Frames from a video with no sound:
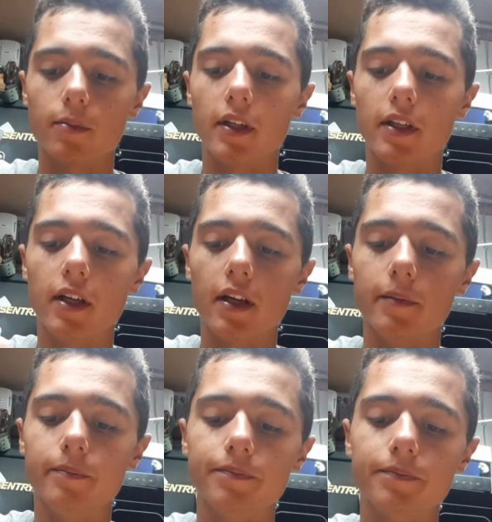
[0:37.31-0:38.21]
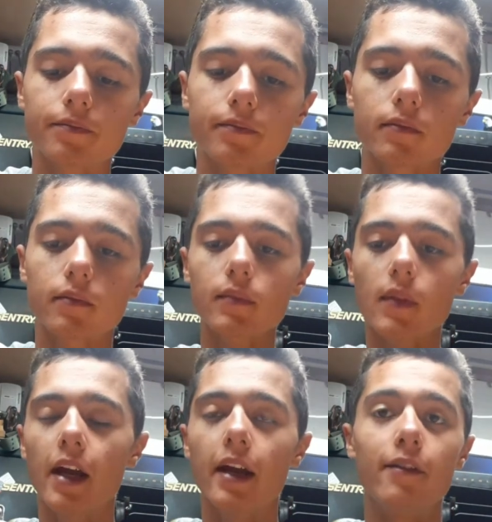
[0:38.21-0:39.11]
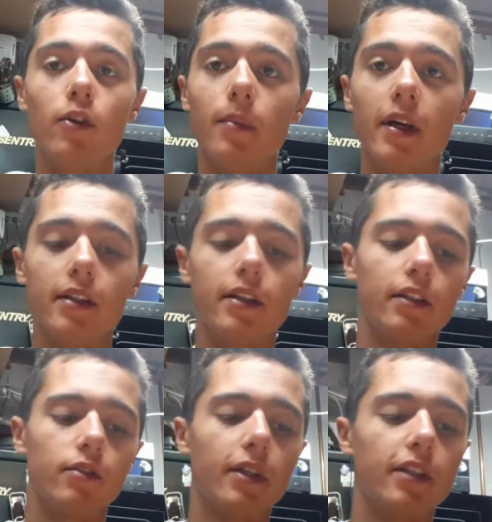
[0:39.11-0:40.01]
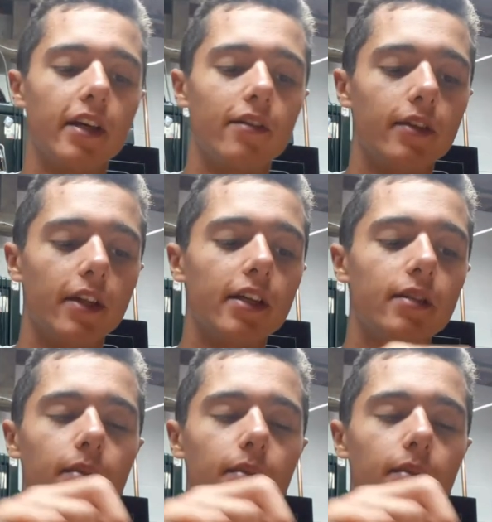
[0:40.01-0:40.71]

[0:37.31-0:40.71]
but I have all my things picked out for that.